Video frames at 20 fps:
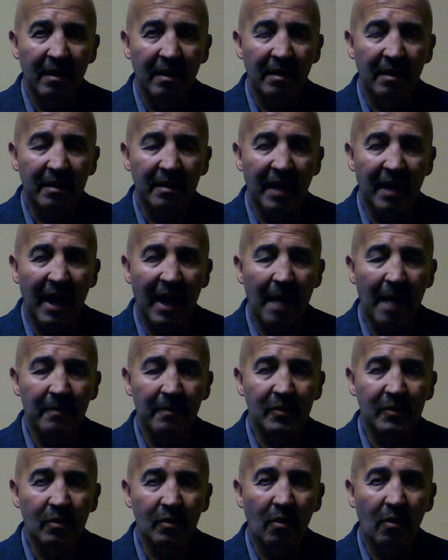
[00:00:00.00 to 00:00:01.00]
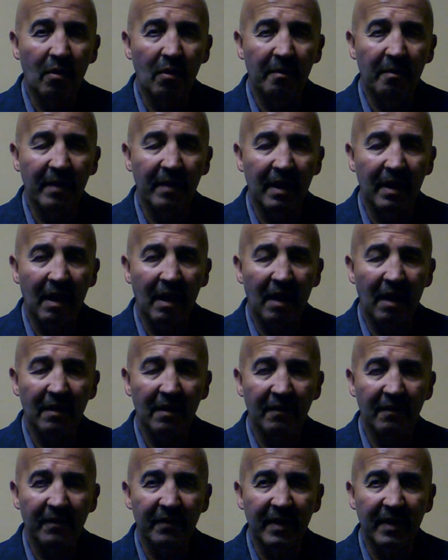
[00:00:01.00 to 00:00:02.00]
they absorb a lot
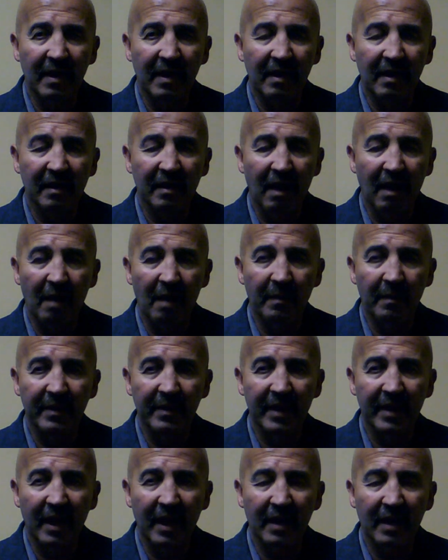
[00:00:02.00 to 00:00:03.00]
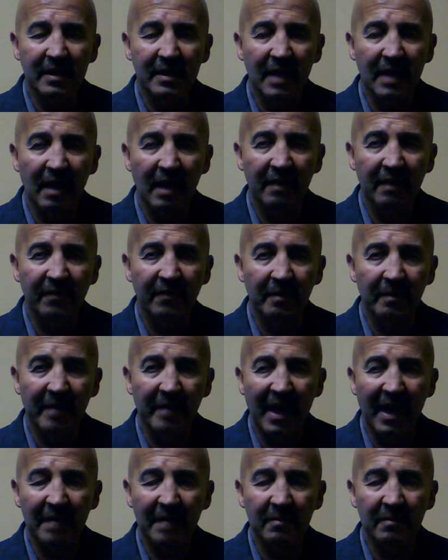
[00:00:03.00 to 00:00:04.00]
of the carbon dioxide from the
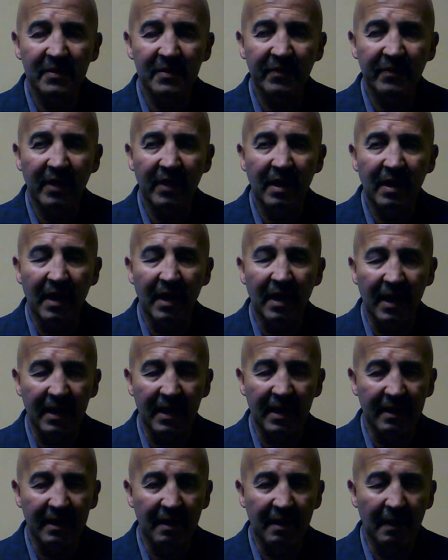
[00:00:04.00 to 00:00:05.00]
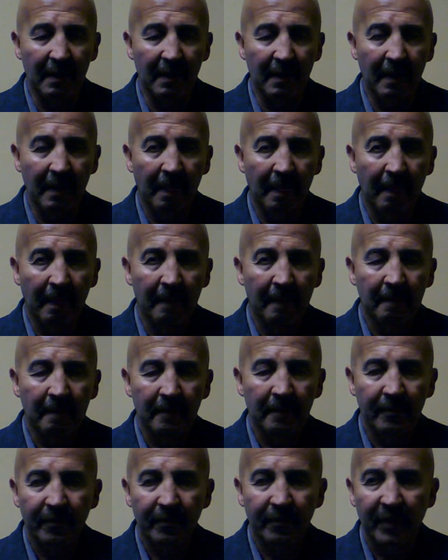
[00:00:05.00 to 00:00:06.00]
atmosphere, and
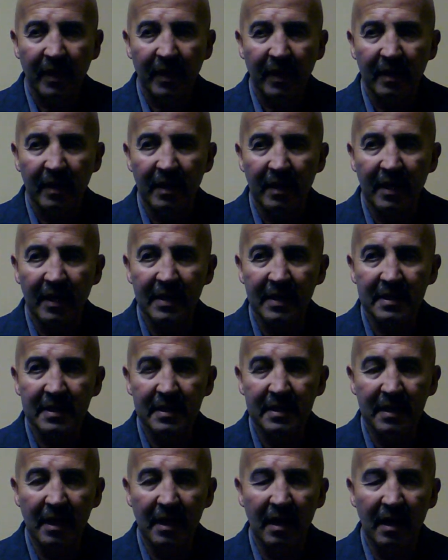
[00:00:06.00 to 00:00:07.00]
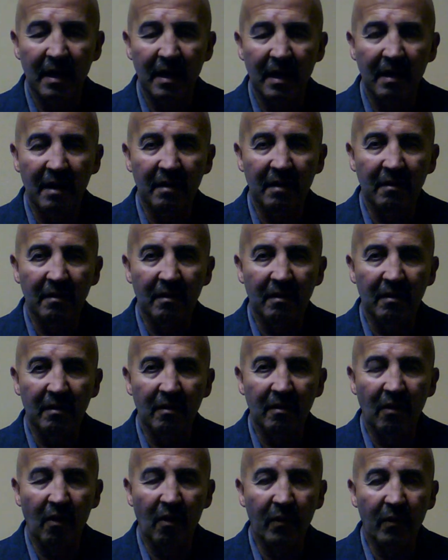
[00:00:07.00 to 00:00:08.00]
this
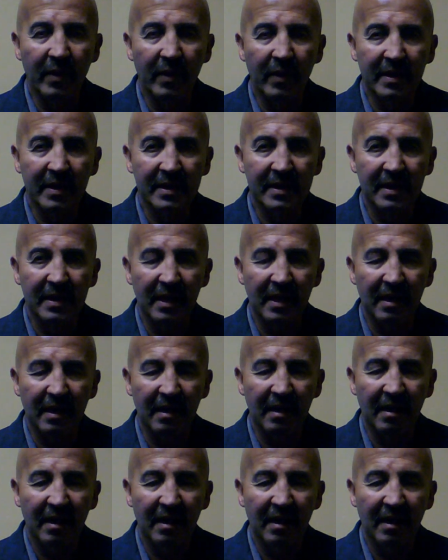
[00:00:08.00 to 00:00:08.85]
lowers the